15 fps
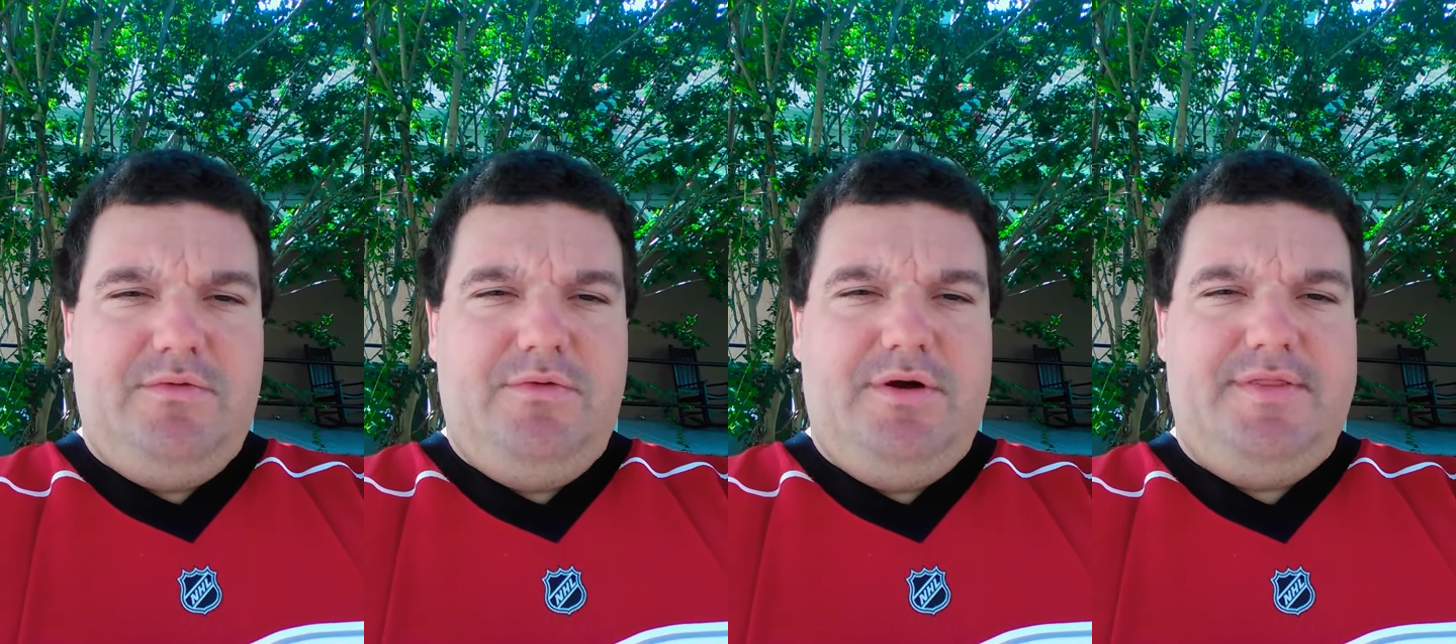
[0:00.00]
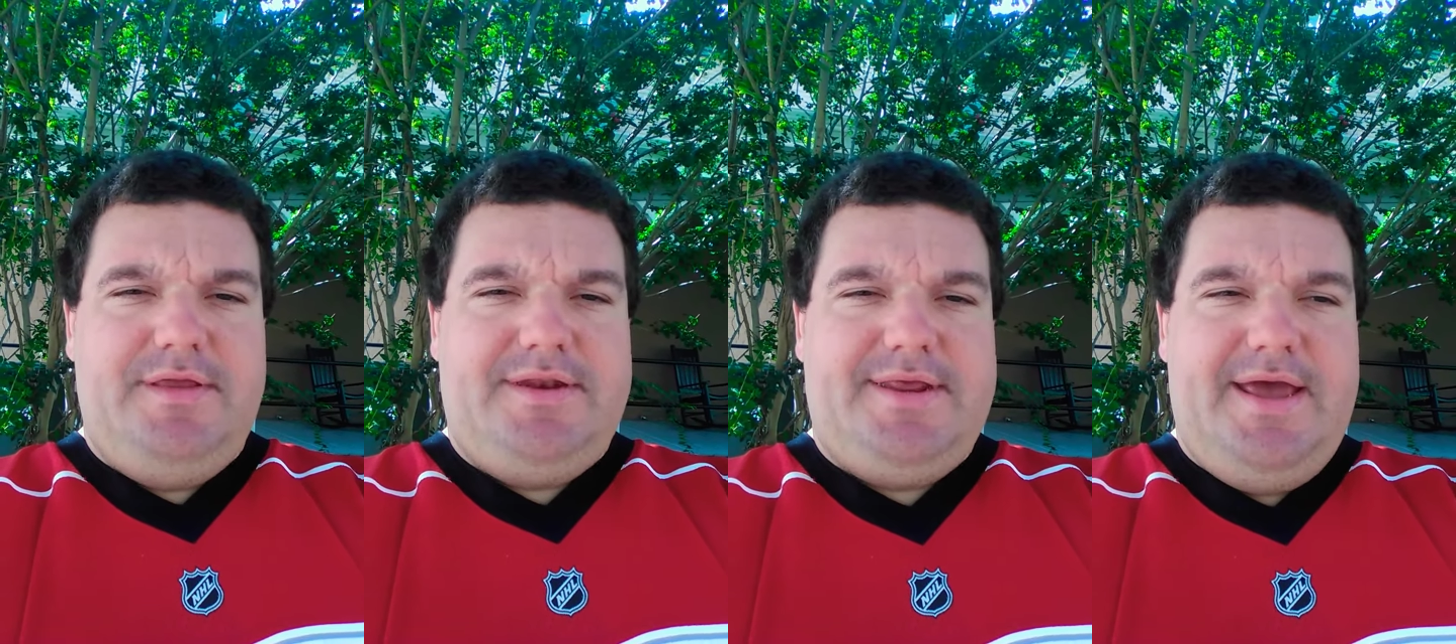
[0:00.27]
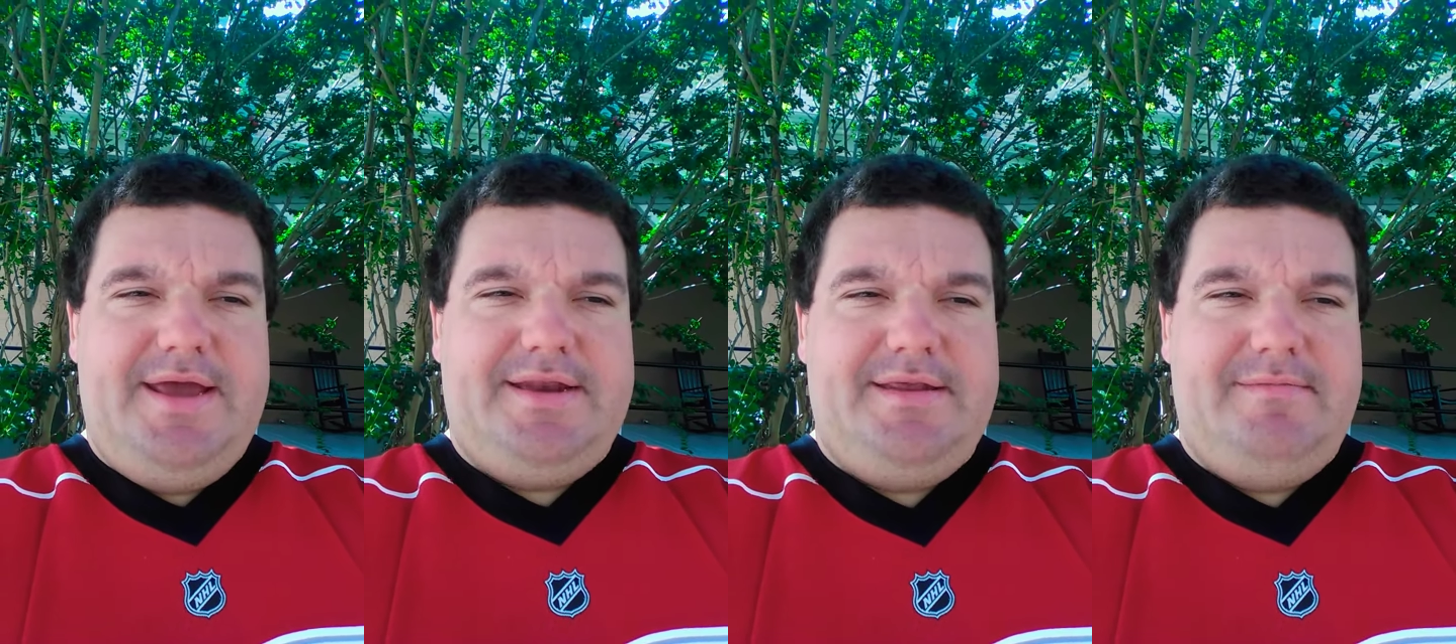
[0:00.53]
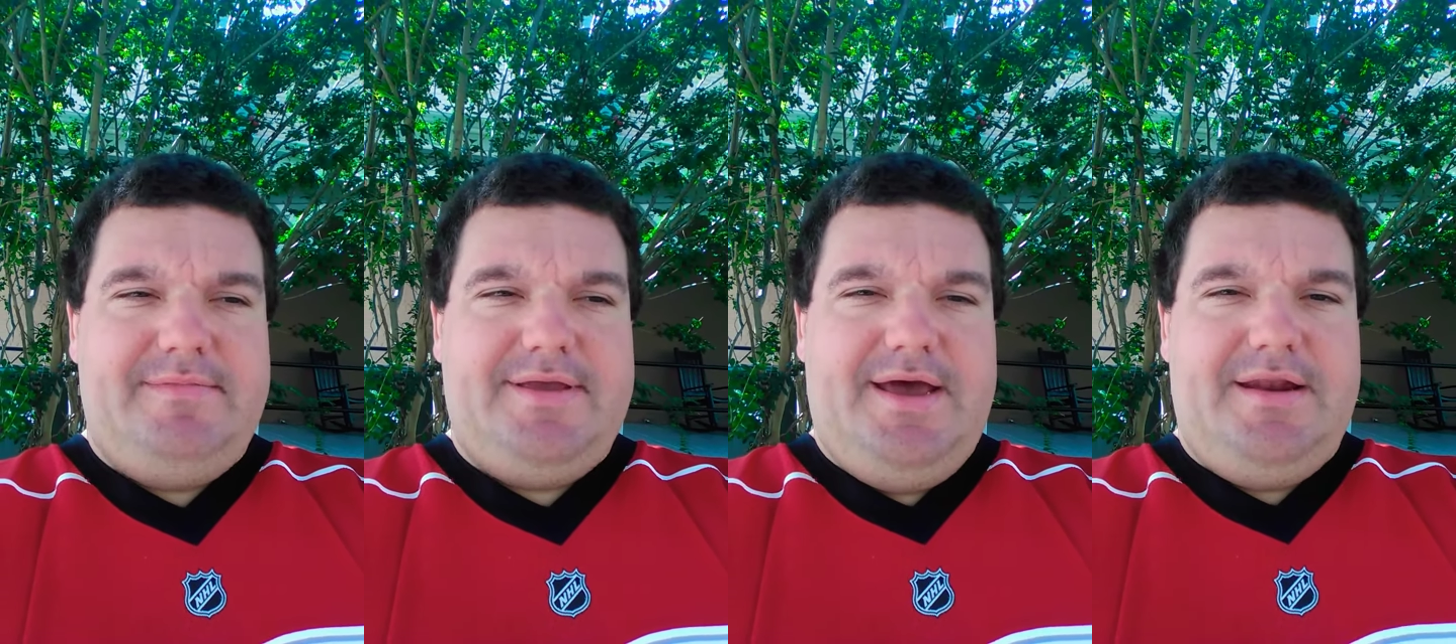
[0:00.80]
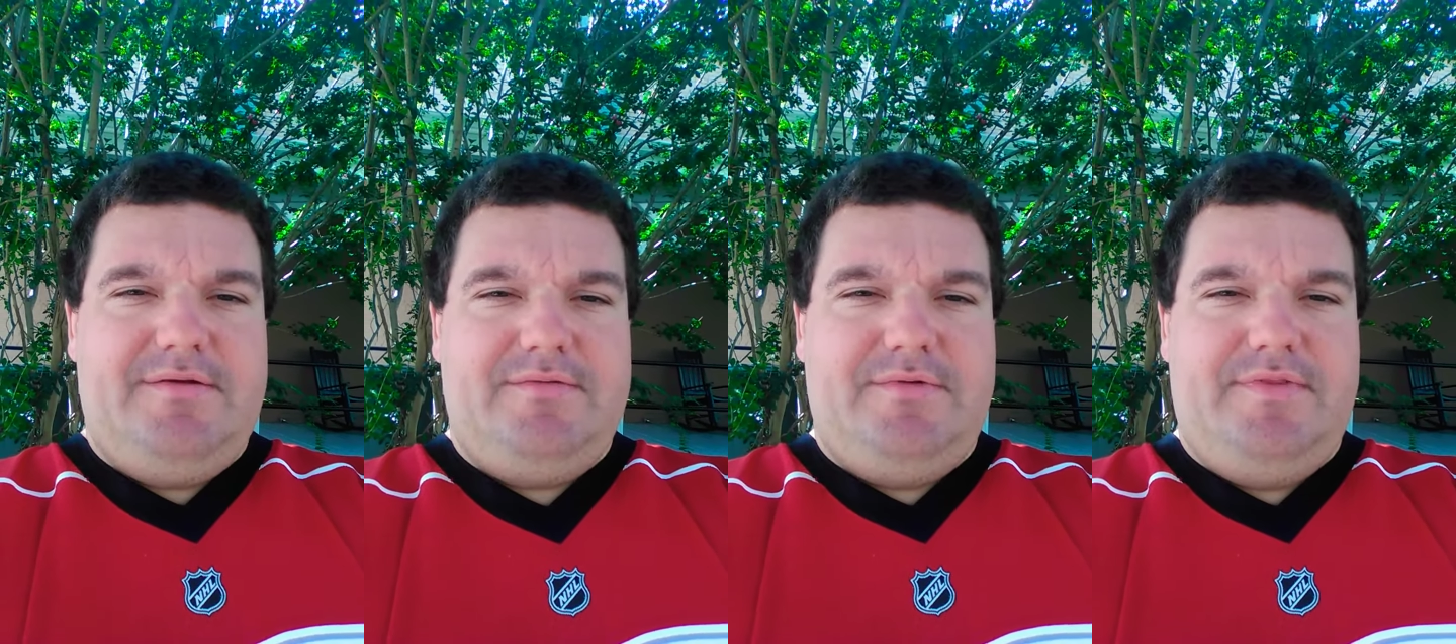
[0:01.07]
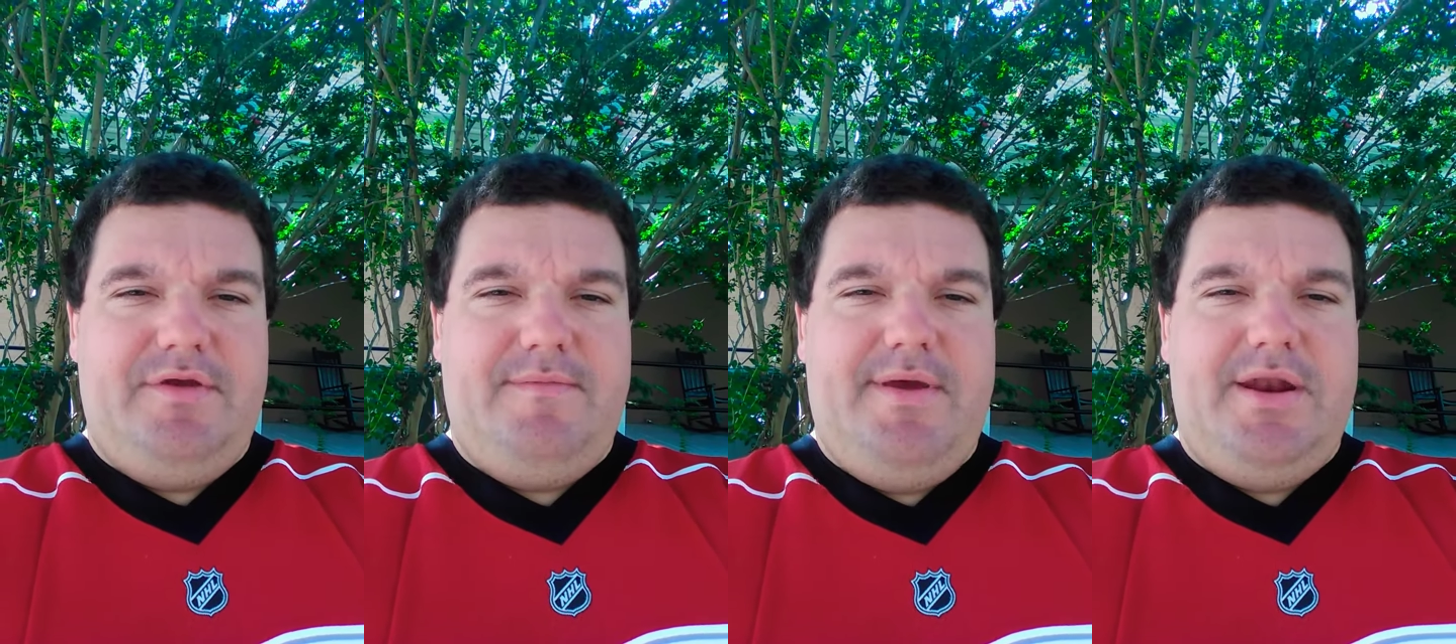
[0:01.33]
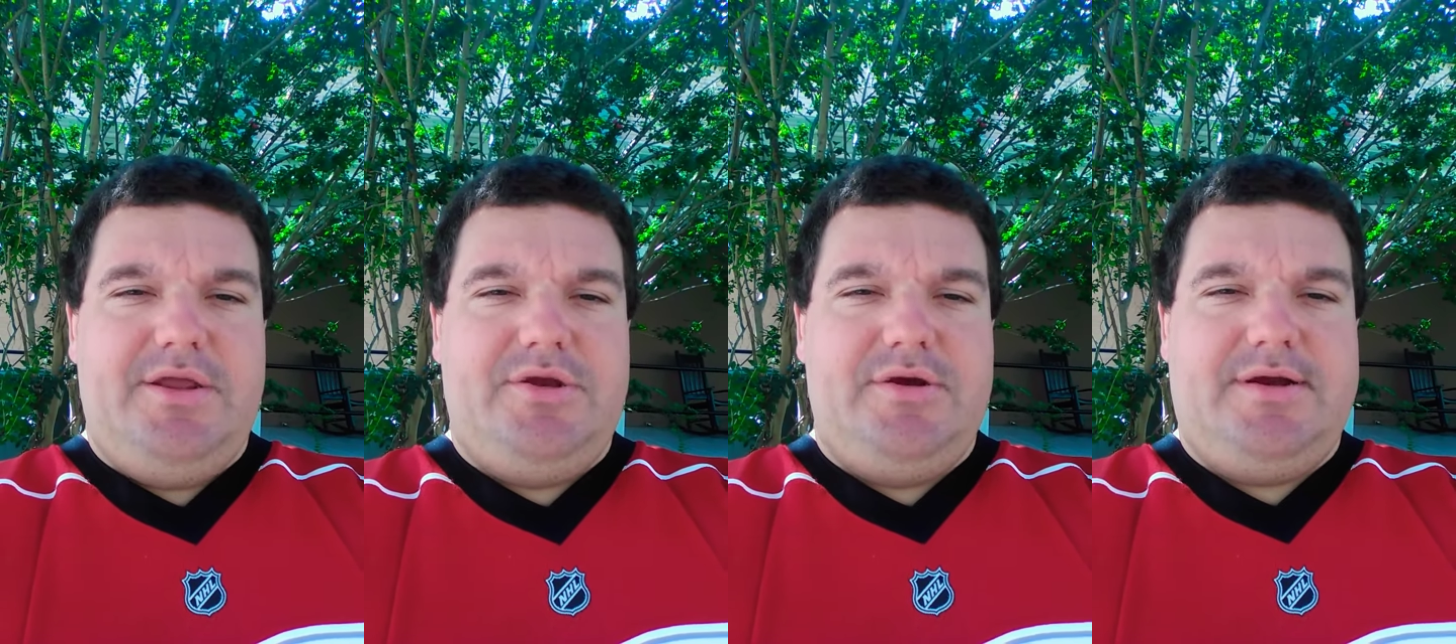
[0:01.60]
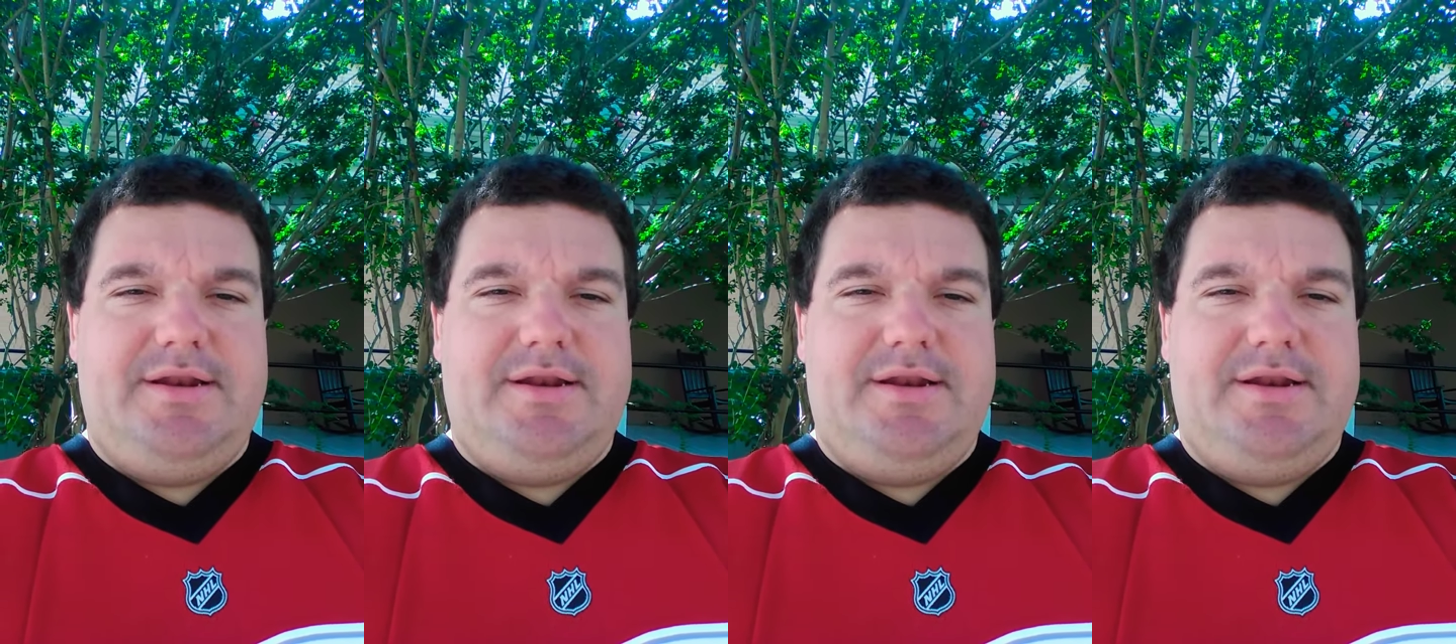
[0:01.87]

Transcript: won the tag team title with their manager,